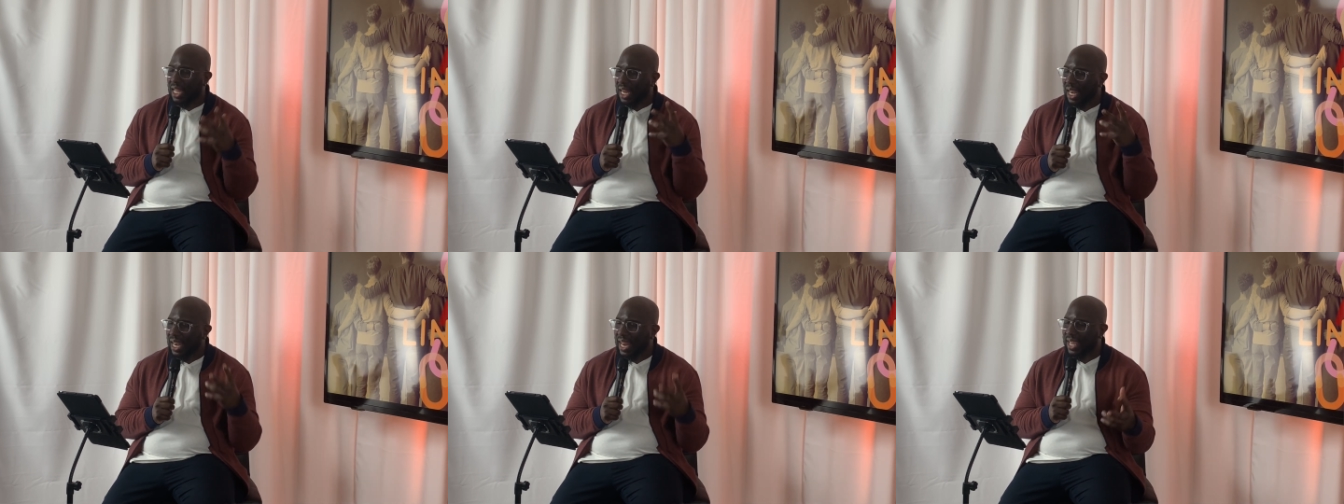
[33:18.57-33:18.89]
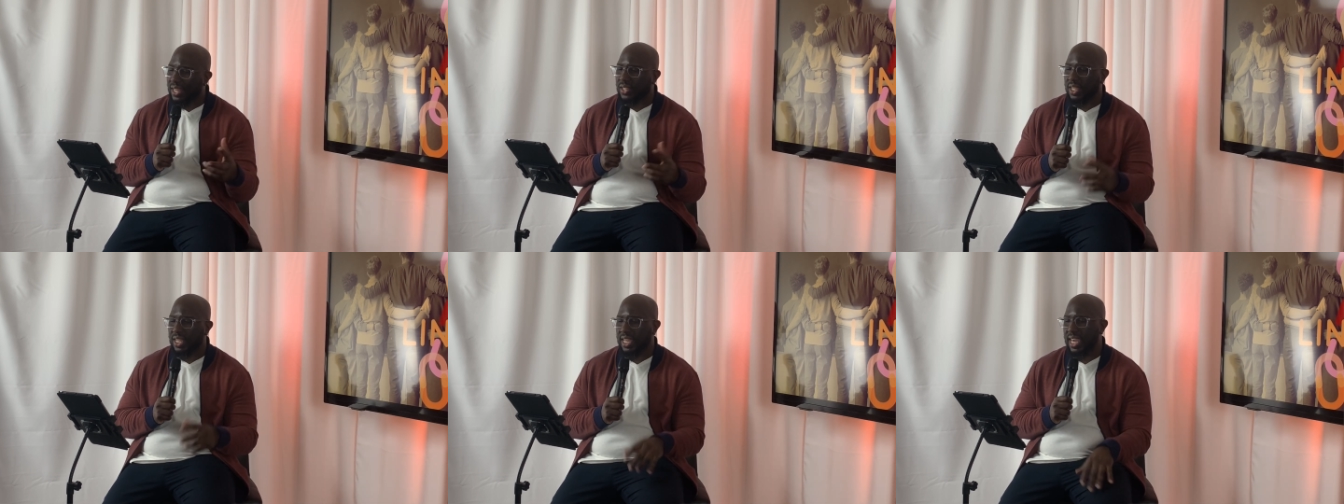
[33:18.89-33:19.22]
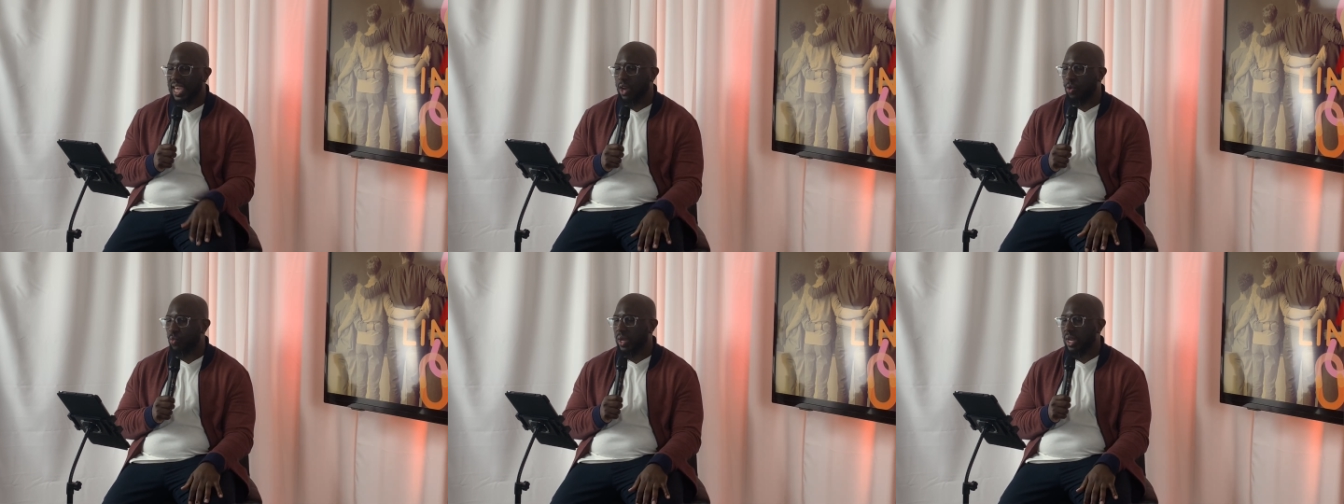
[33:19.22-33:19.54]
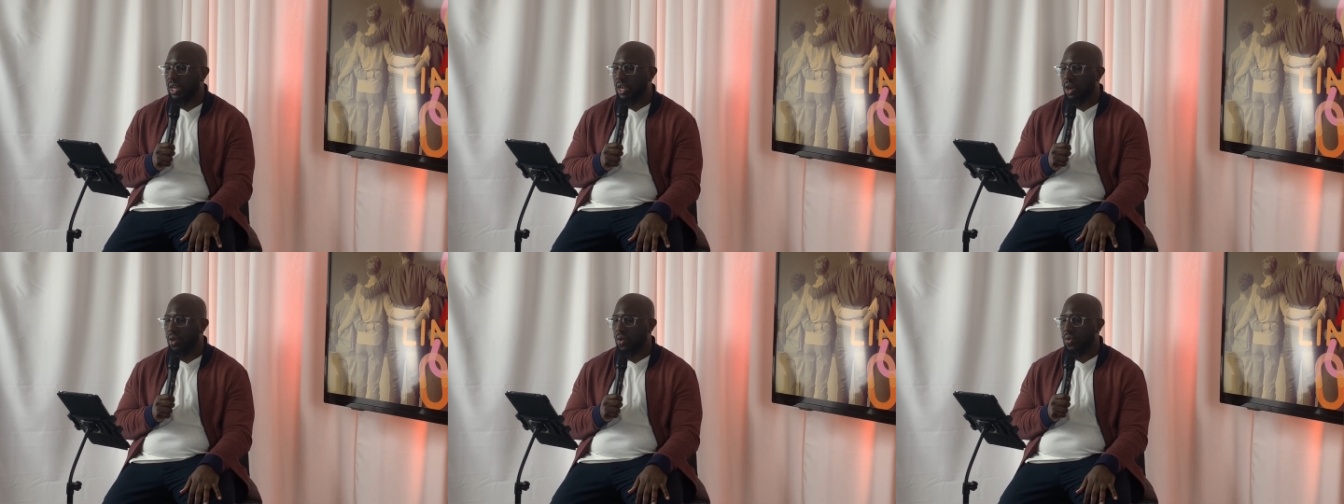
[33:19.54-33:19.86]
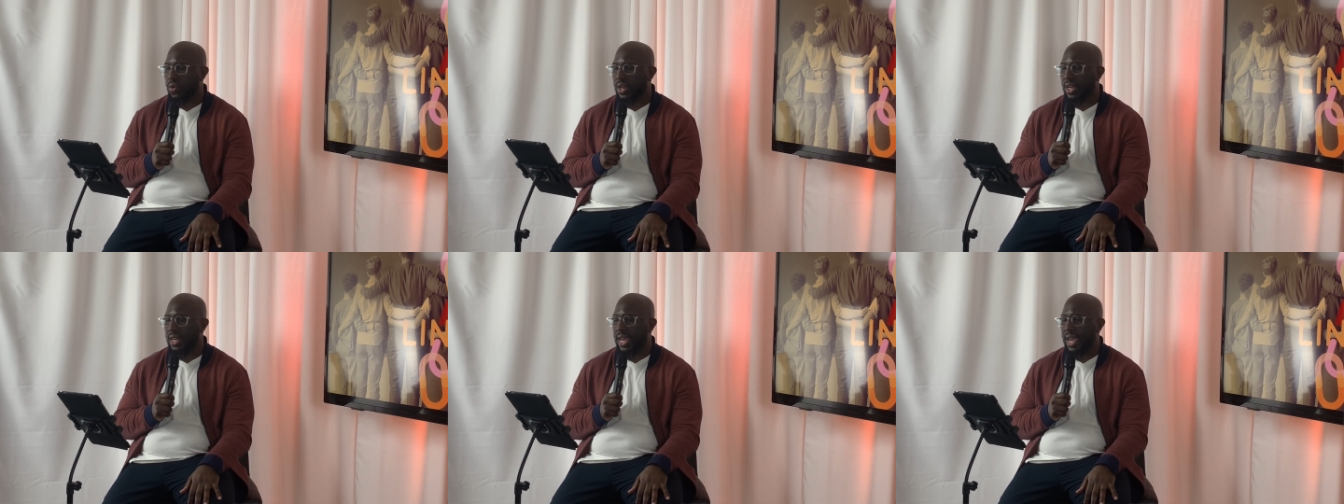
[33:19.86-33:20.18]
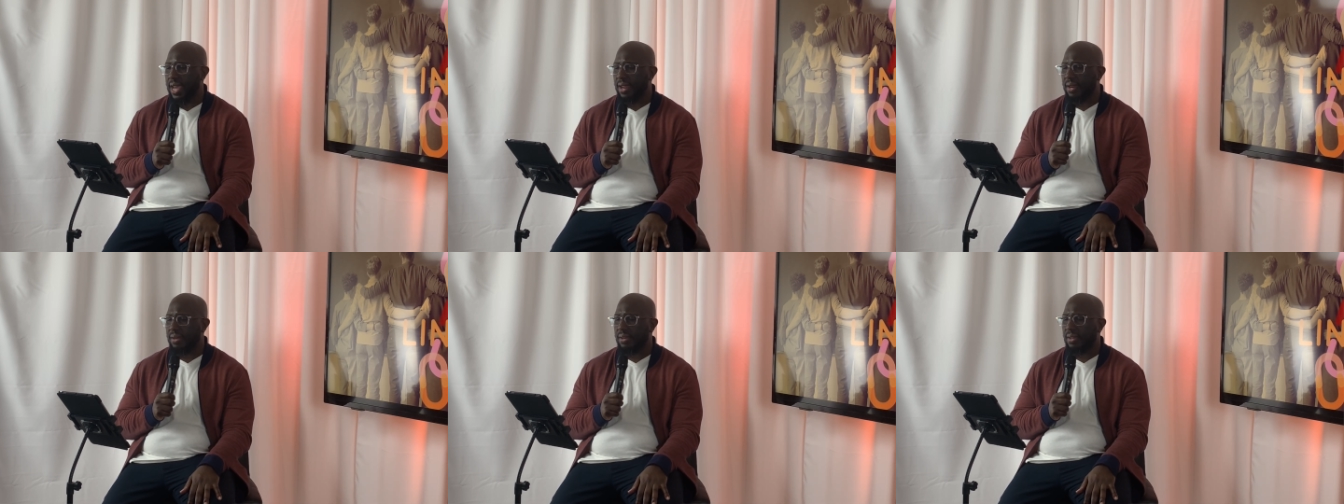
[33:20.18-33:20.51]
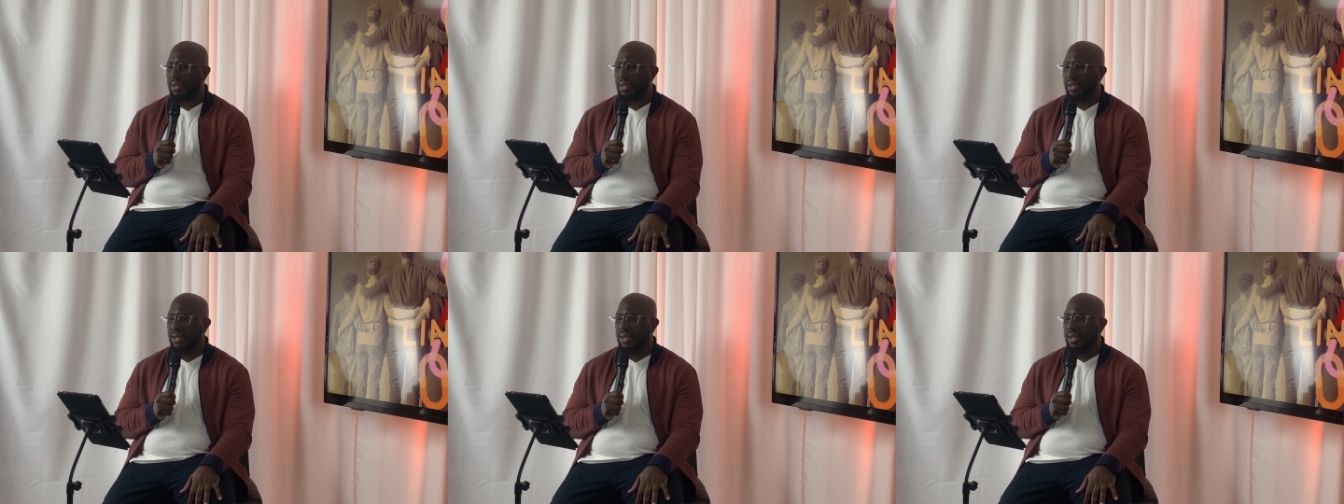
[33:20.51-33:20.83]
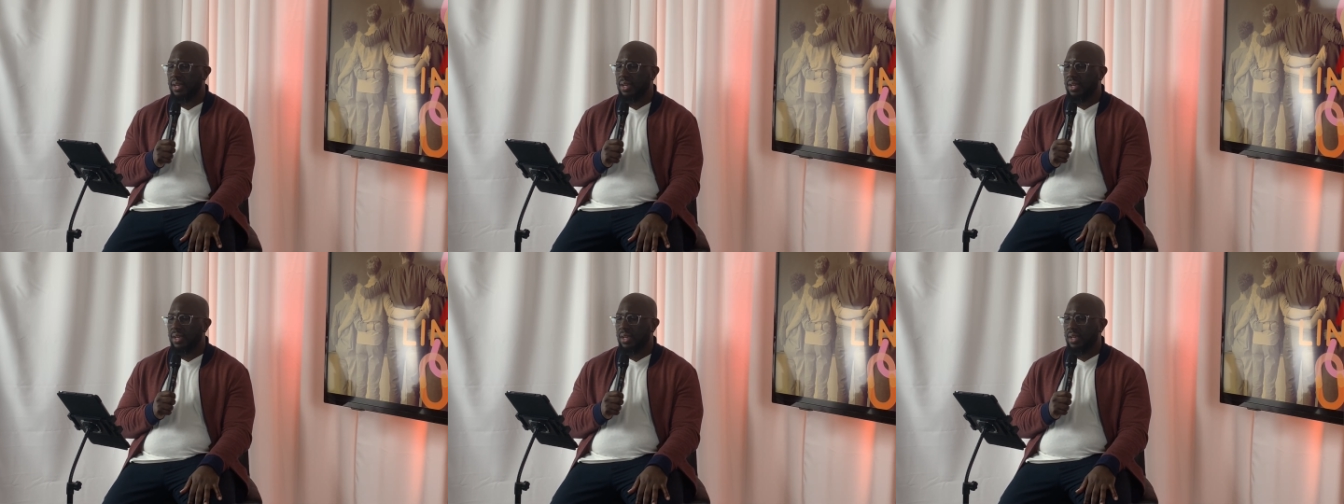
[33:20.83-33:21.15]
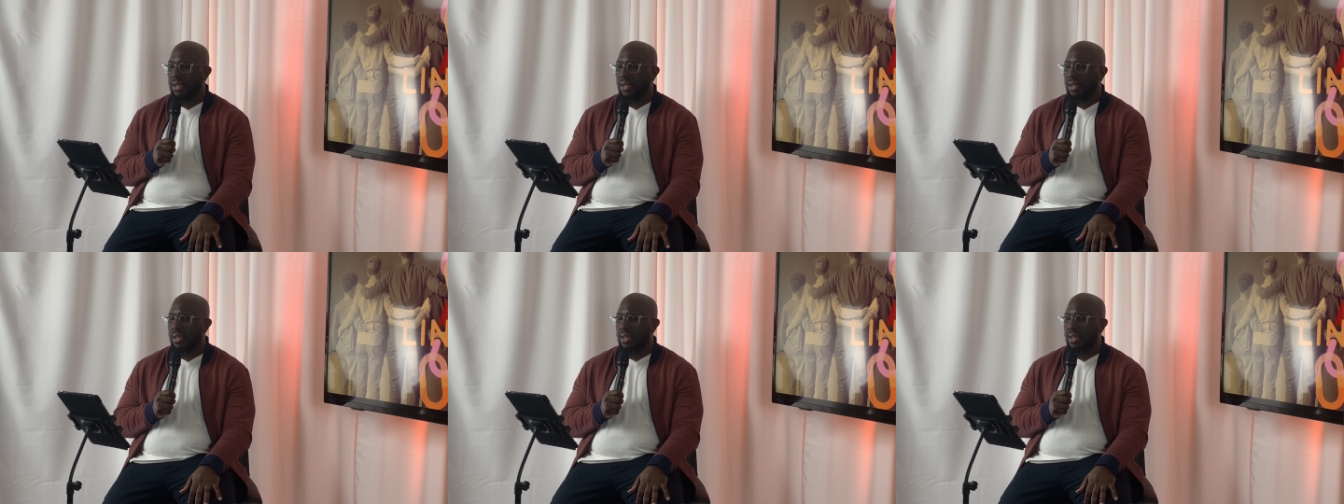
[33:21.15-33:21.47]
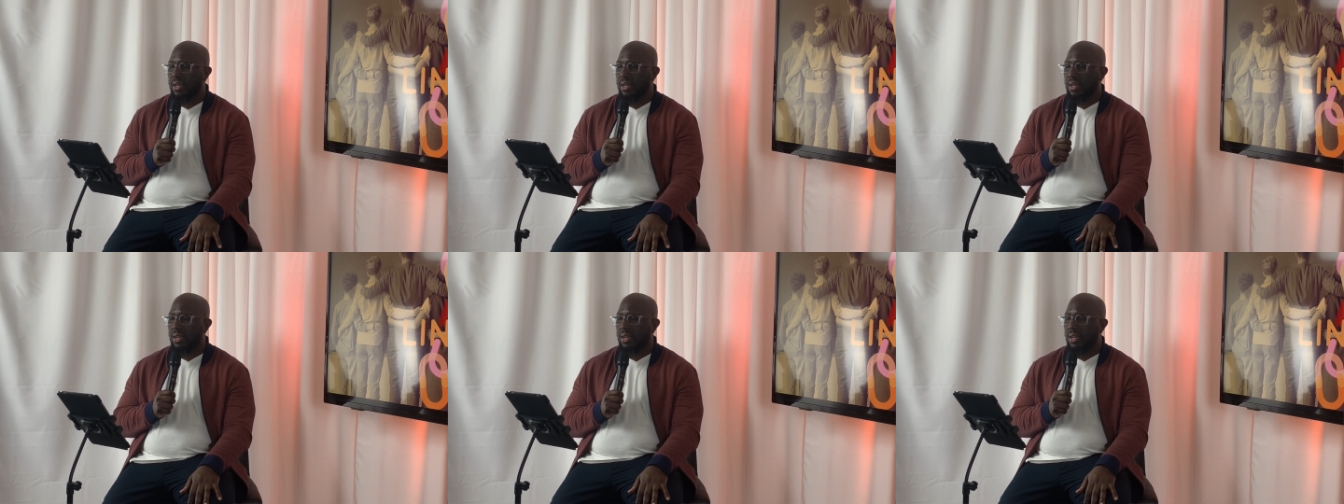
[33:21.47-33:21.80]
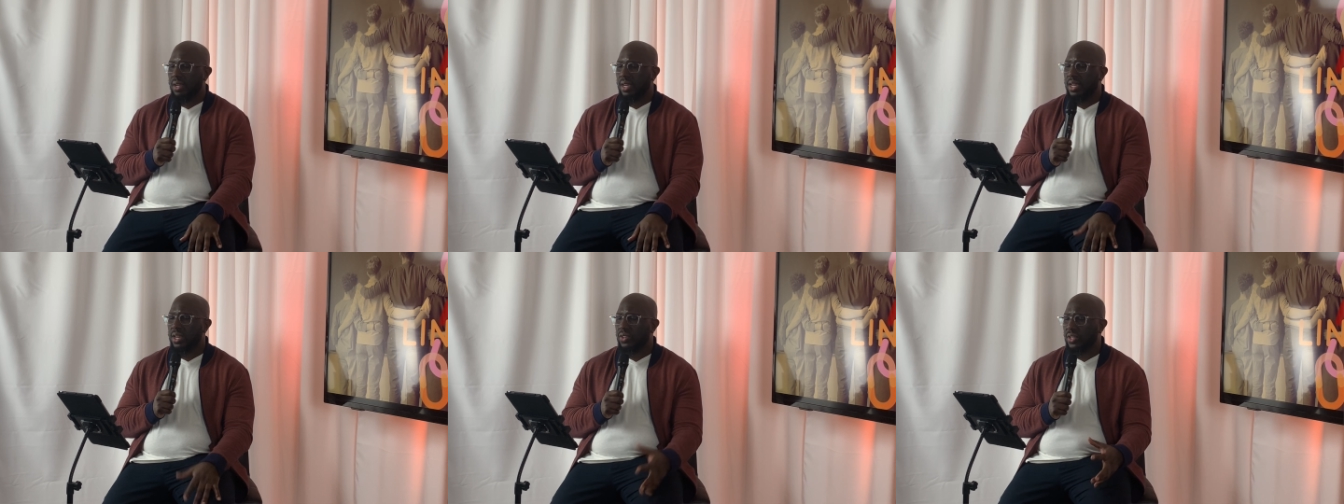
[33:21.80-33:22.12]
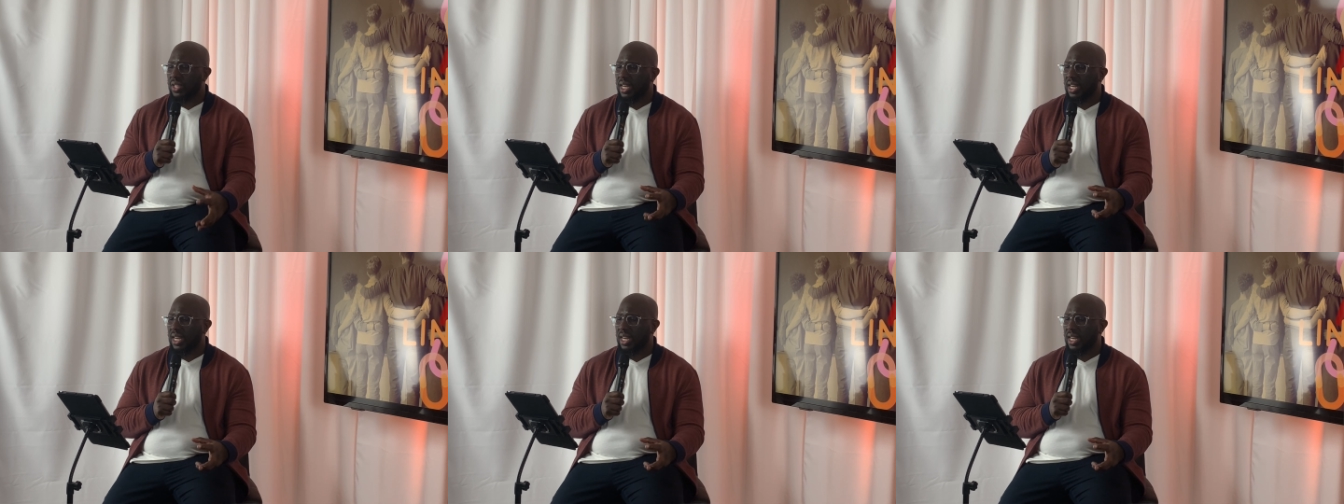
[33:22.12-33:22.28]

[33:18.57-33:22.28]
What's the lesson can we learn in that?